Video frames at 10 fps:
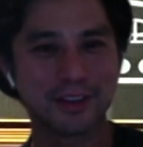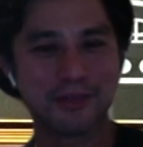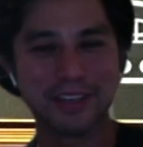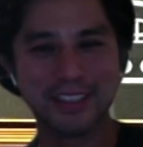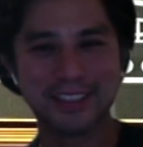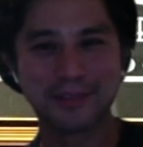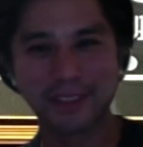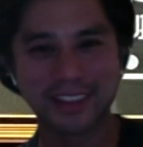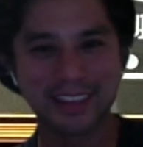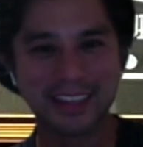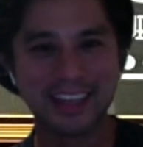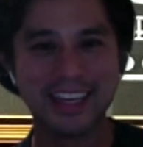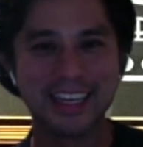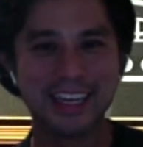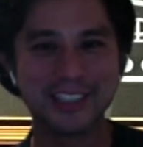some reason with a,
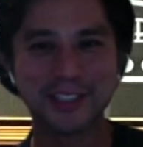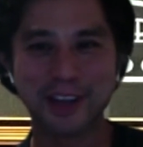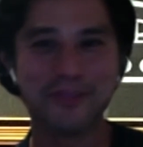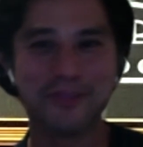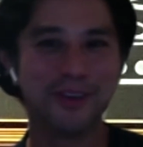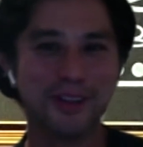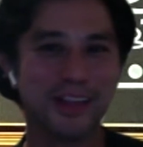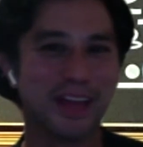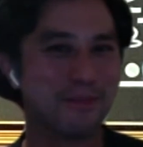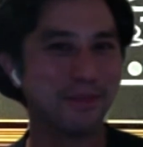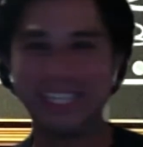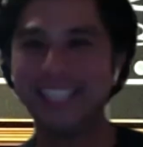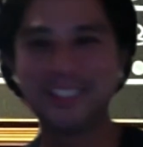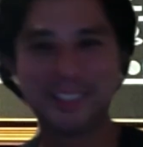a shovel and bleach